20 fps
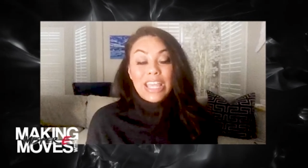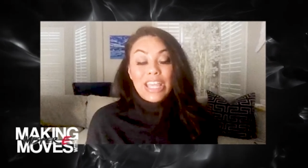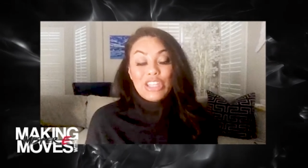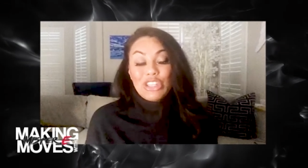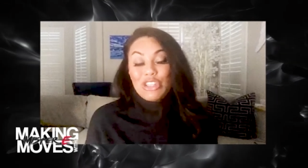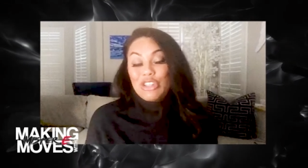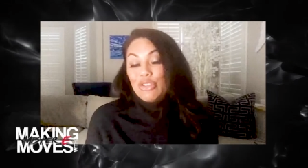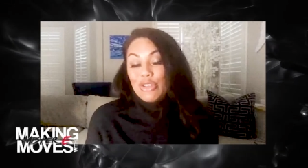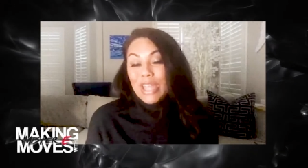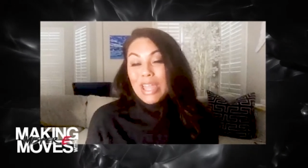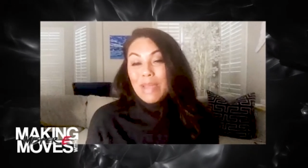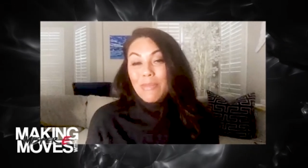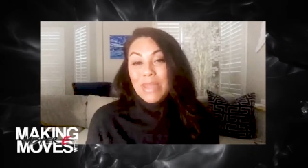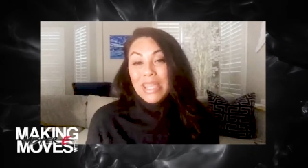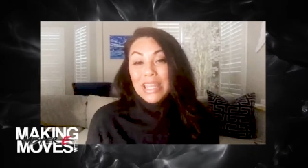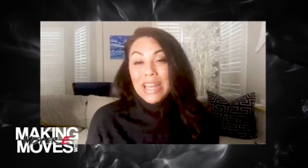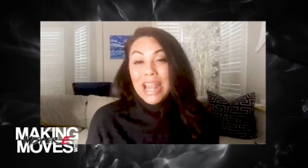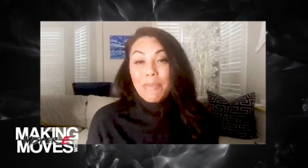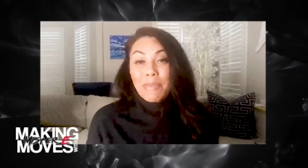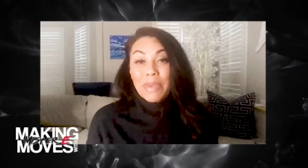you know you can't
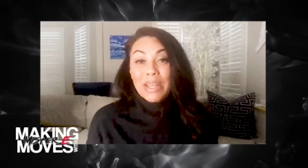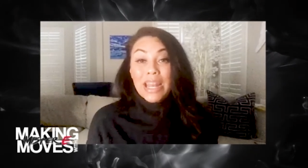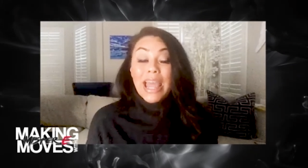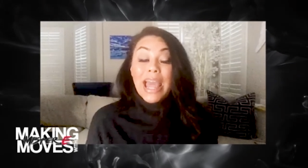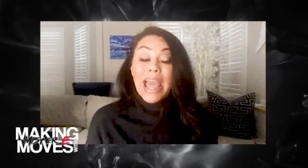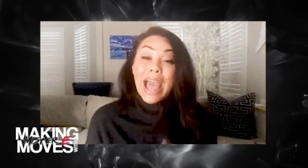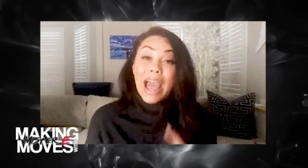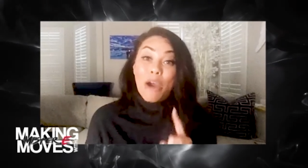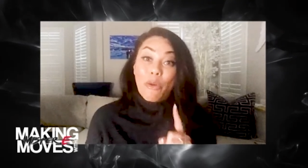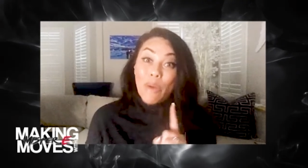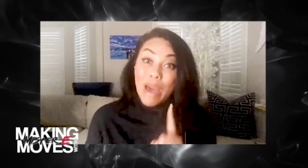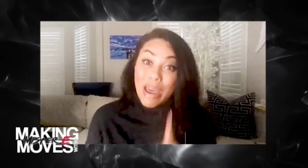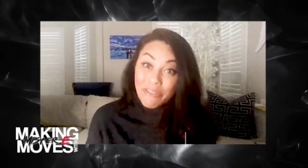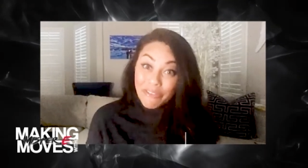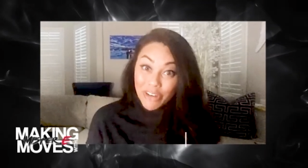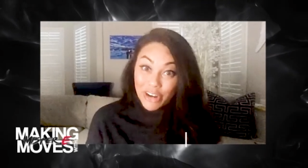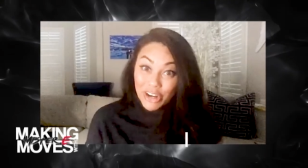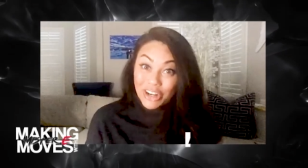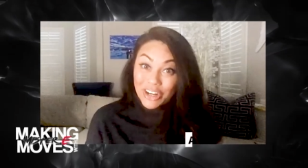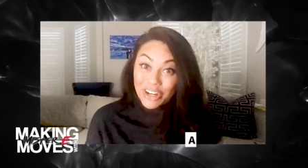make it happen
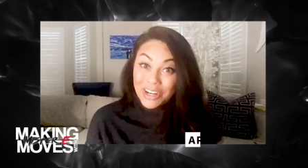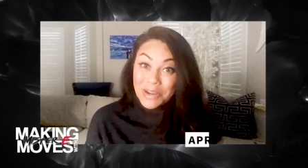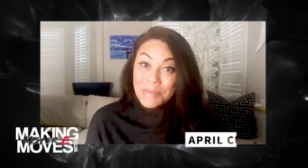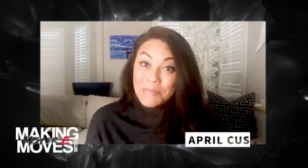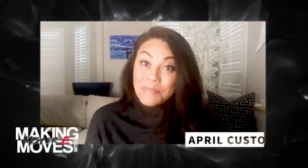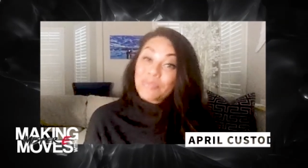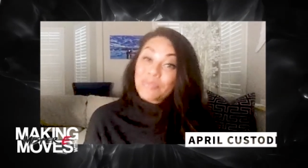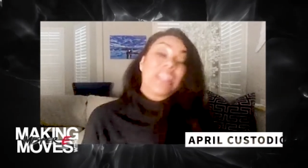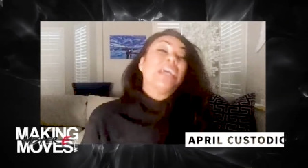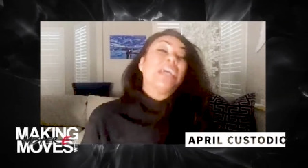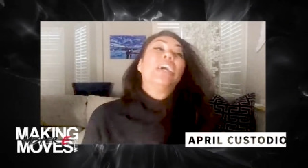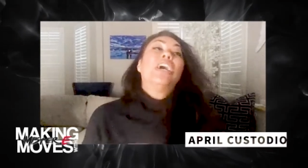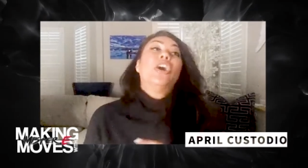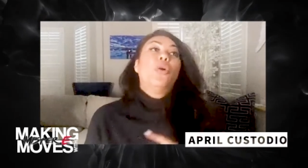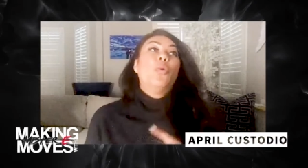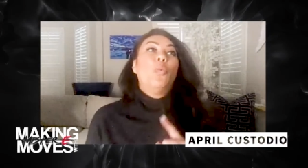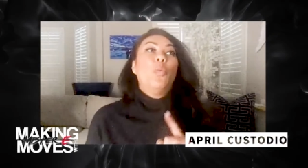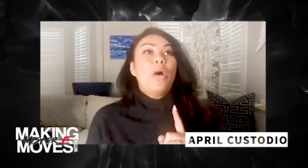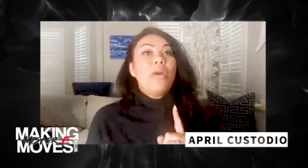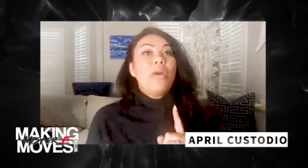however
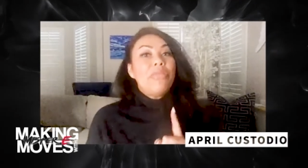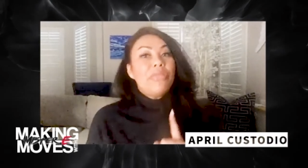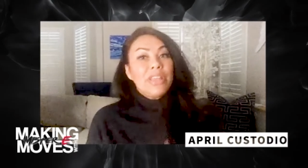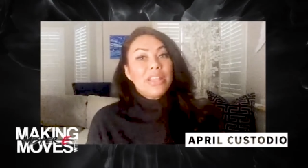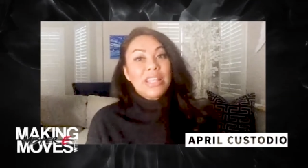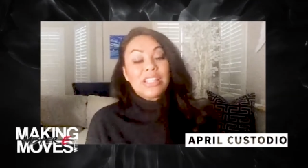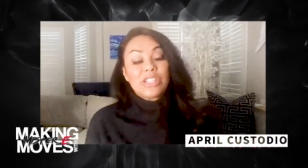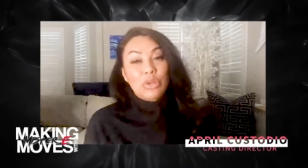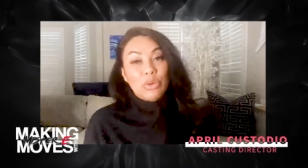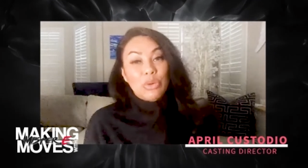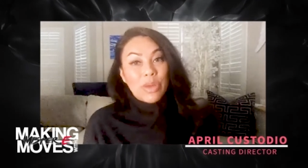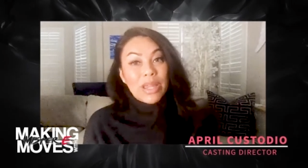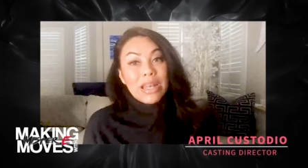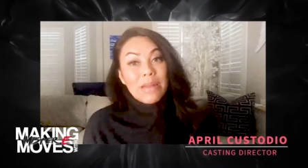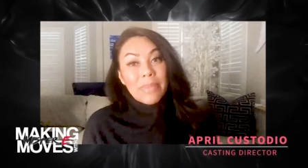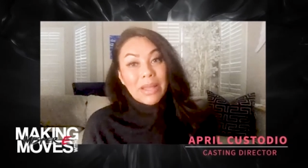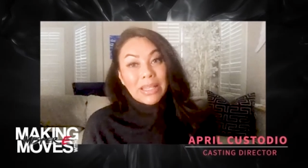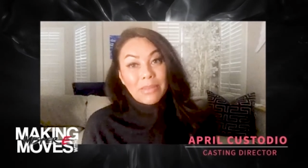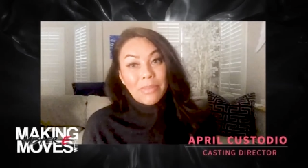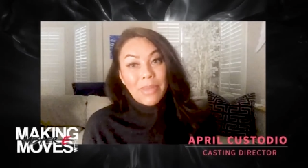one thing that's great
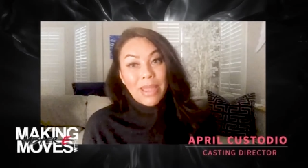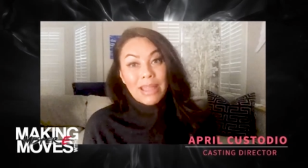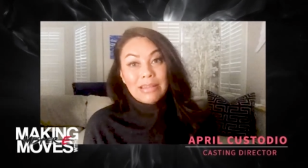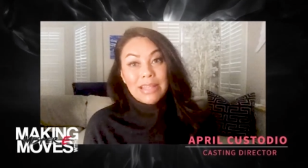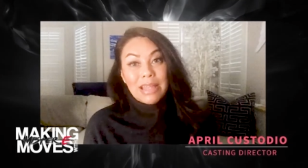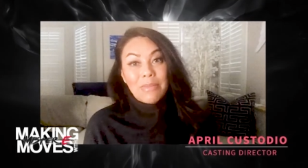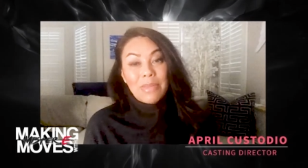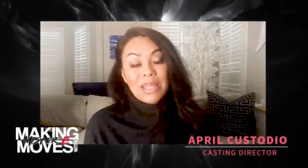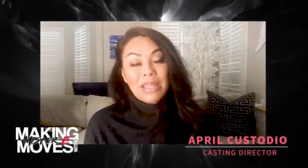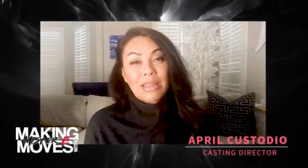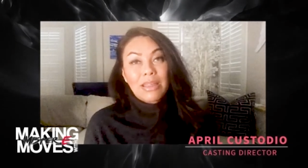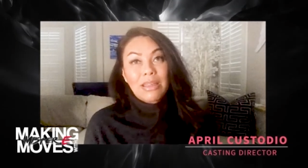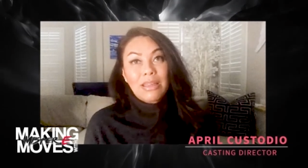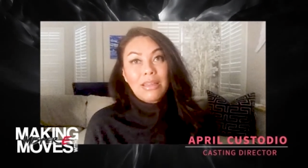about the pandemic